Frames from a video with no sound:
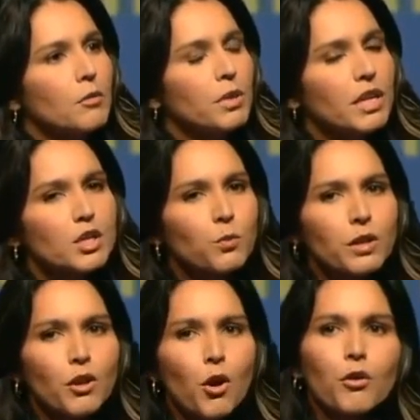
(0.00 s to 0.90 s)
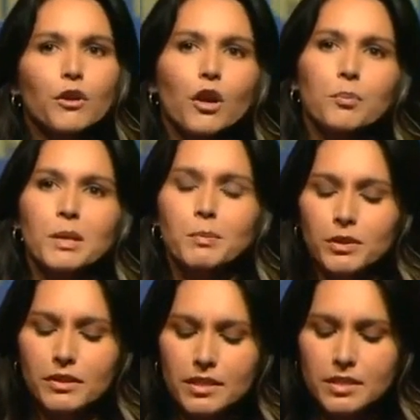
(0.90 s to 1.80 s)
because we know there are
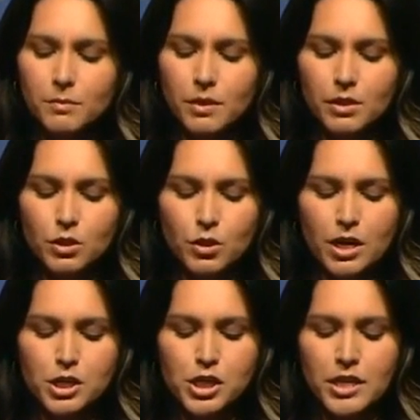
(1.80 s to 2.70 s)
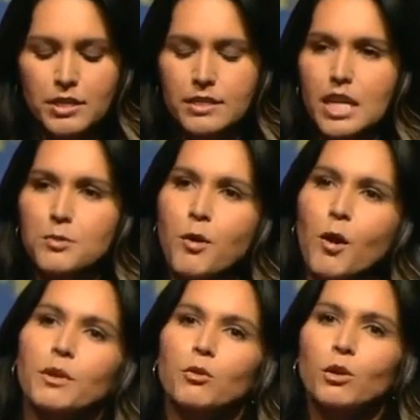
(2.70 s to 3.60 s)
people in this administration and the State
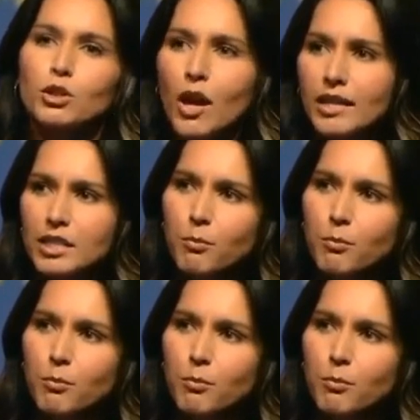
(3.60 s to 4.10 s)
Department who are trying